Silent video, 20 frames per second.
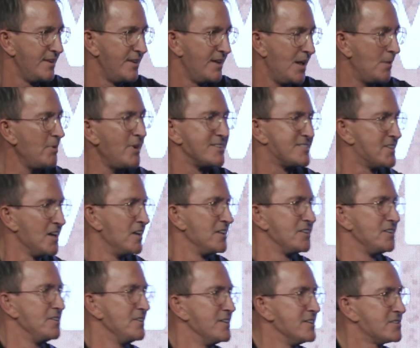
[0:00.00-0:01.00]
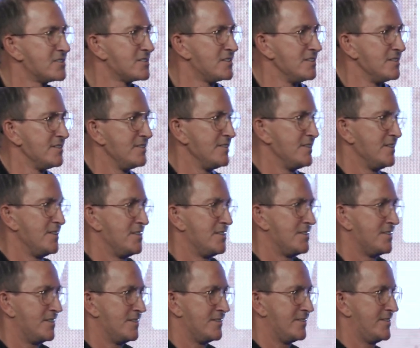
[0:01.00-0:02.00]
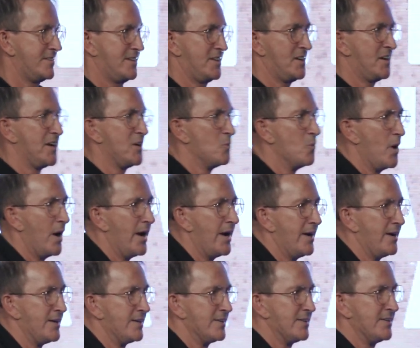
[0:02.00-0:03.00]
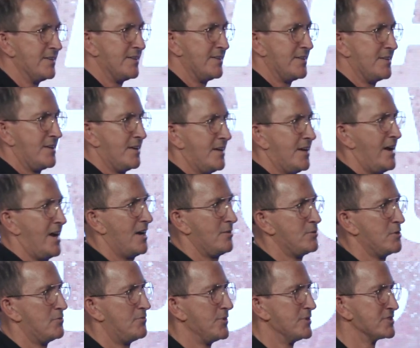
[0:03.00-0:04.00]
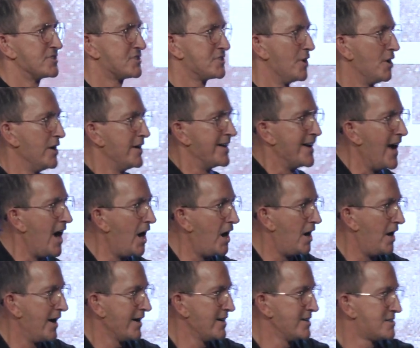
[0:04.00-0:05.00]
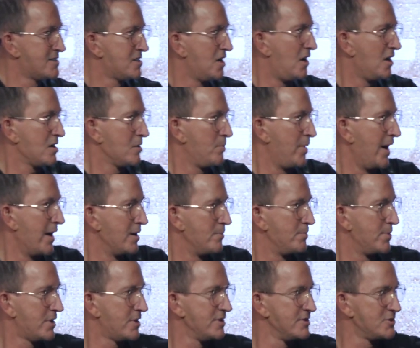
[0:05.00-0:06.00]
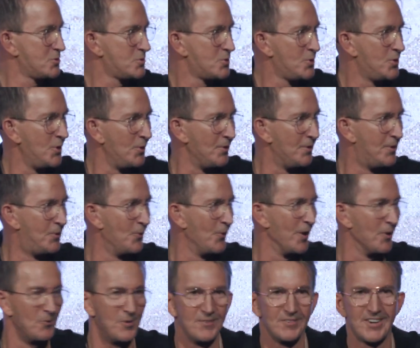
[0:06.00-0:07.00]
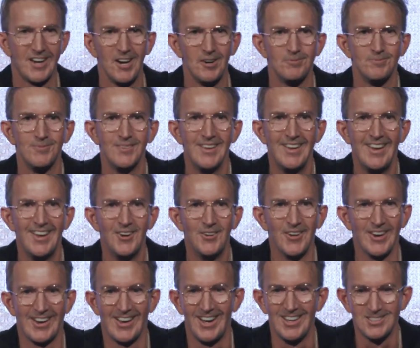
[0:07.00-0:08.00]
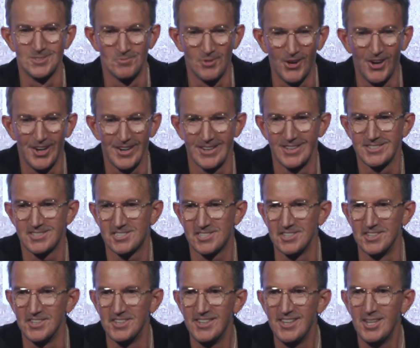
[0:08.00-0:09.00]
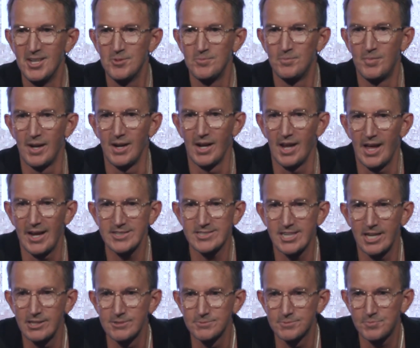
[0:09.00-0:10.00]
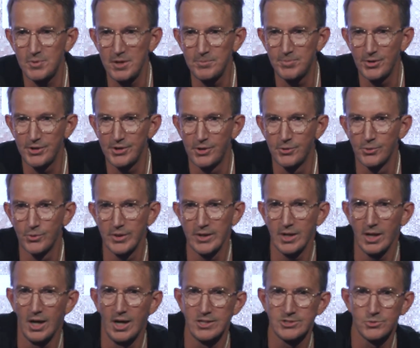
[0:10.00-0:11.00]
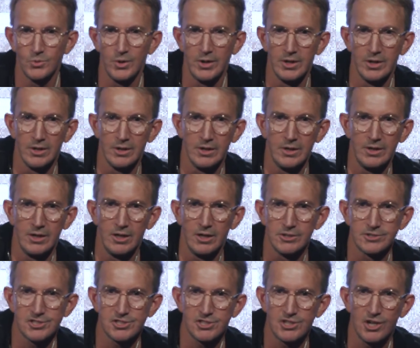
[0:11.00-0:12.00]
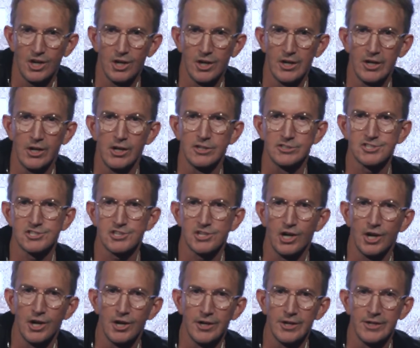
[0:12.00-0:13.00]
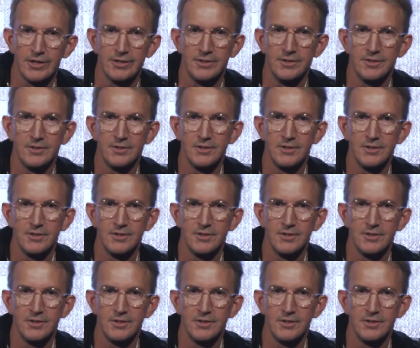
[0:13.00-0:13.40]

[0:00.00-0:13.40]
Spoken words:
I'm not telling you this to in any way have you feel sorry. Now I get to talk about it because where we've come, where God's brought us to. But a lot of times people don't realize where it all started. It all started